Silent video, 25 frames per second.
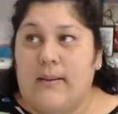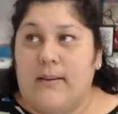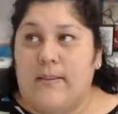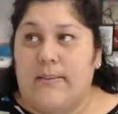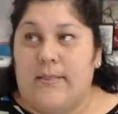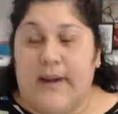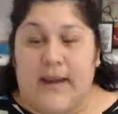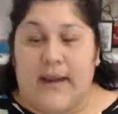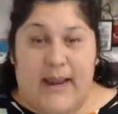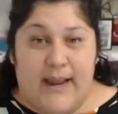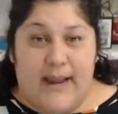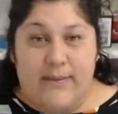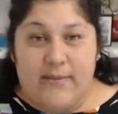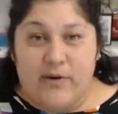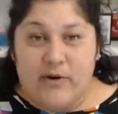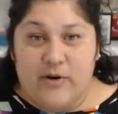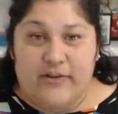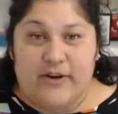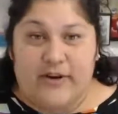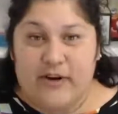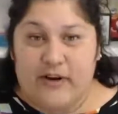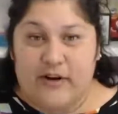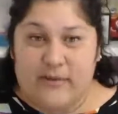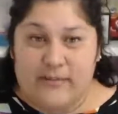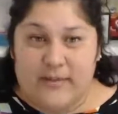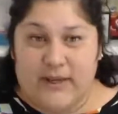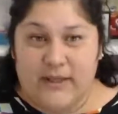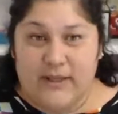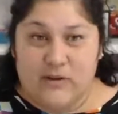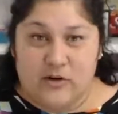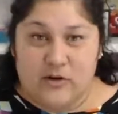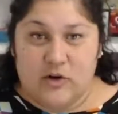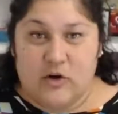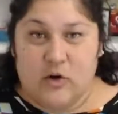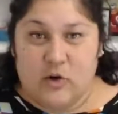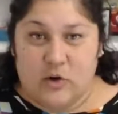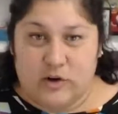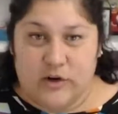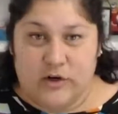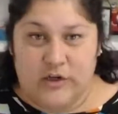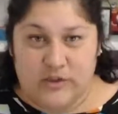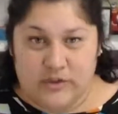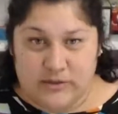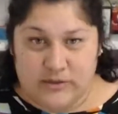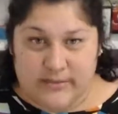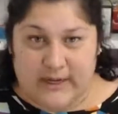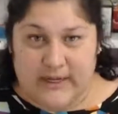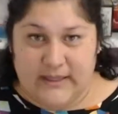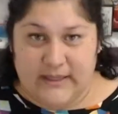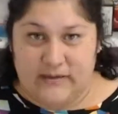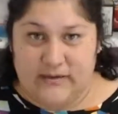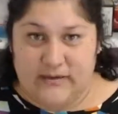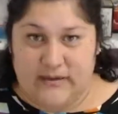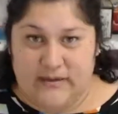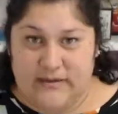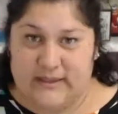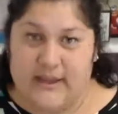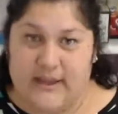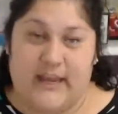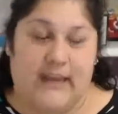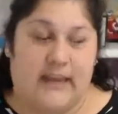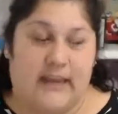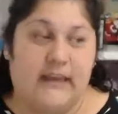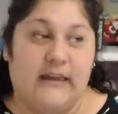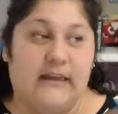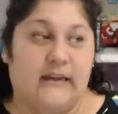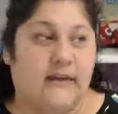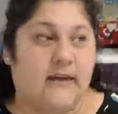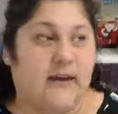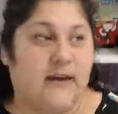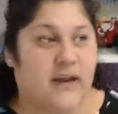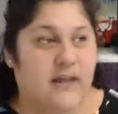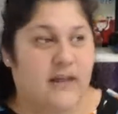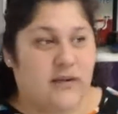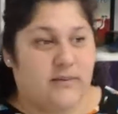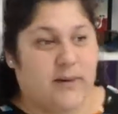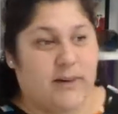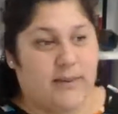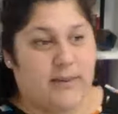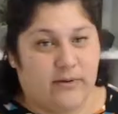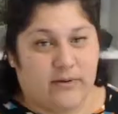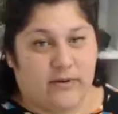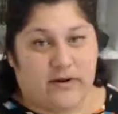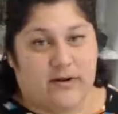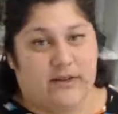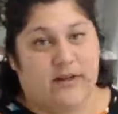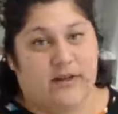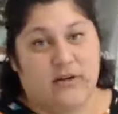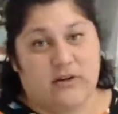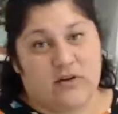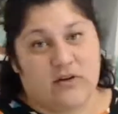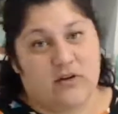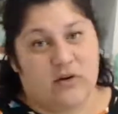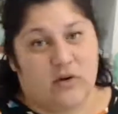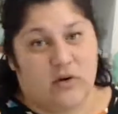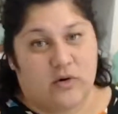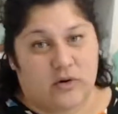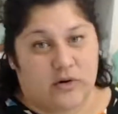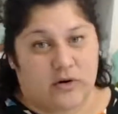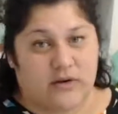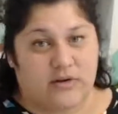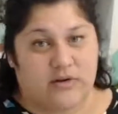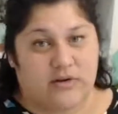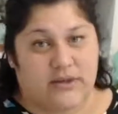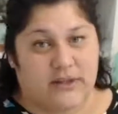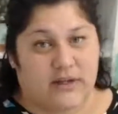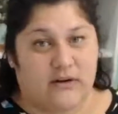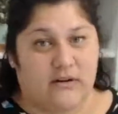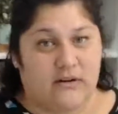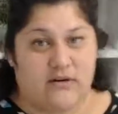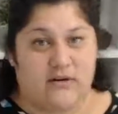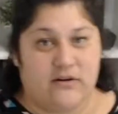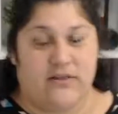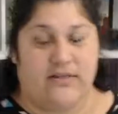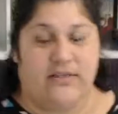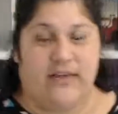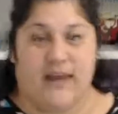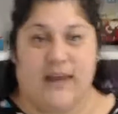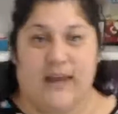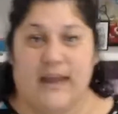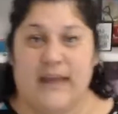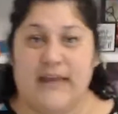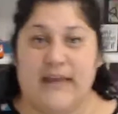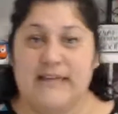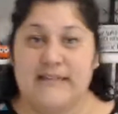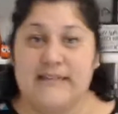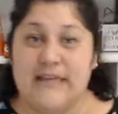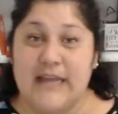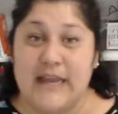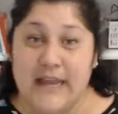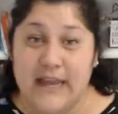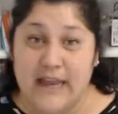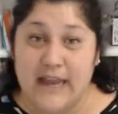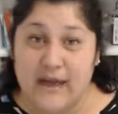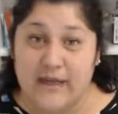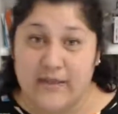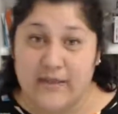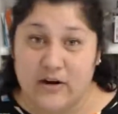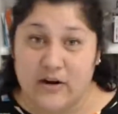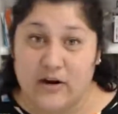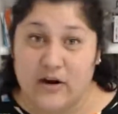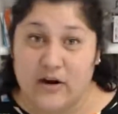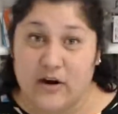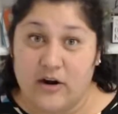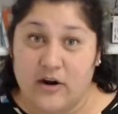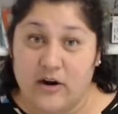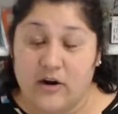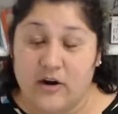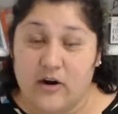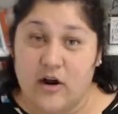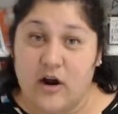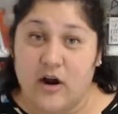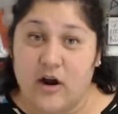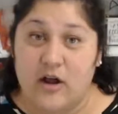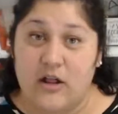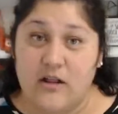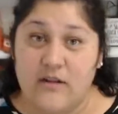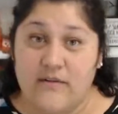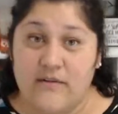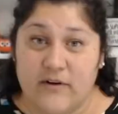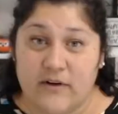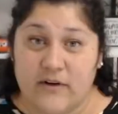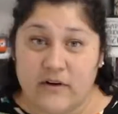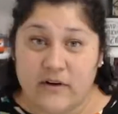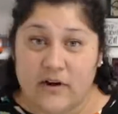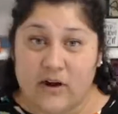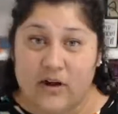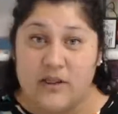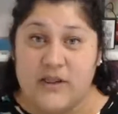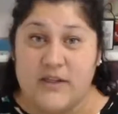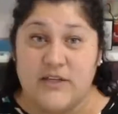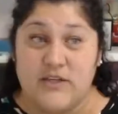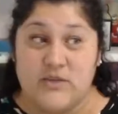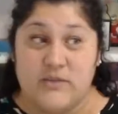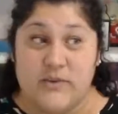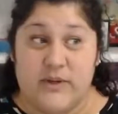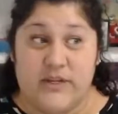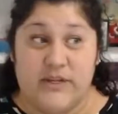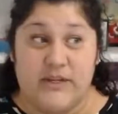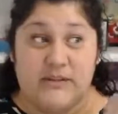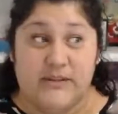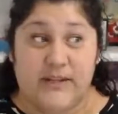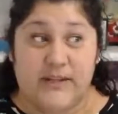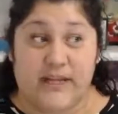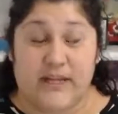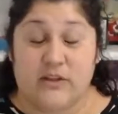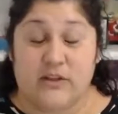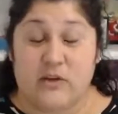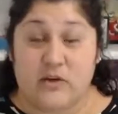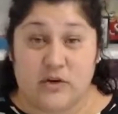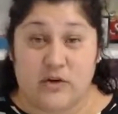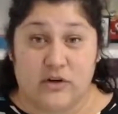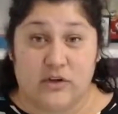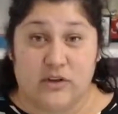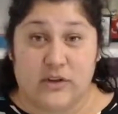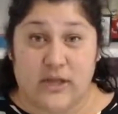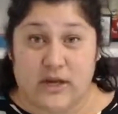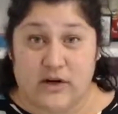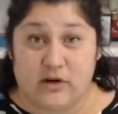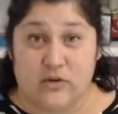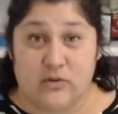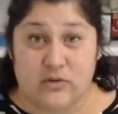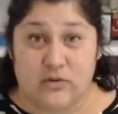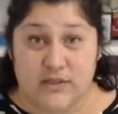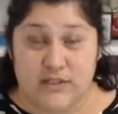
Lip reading: But I'm over here in my little corner doing my little thing. Other people are in their little corner doing their little thing. And together, all of our knowledge, we can like learn a lot of cool